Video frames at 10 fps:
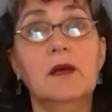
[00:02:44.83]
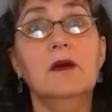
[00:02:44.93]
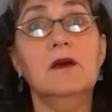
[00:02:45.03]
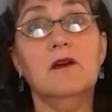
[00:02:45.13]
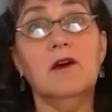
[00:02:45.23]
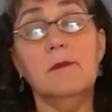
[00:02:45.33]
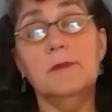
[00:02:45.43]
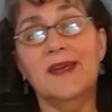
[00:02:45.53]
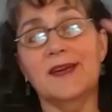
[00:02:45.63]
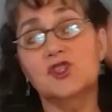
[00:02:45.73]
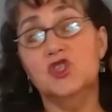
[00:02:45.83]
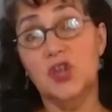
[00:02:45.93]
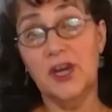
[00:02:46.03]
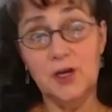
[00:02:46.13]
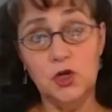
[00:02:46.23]
come next
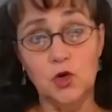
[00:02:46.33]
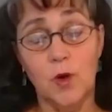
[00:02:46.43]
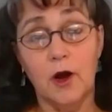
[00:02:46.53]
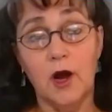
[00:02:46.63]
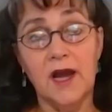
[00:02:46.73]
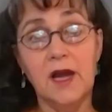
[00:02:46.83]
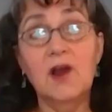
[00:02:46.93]
January,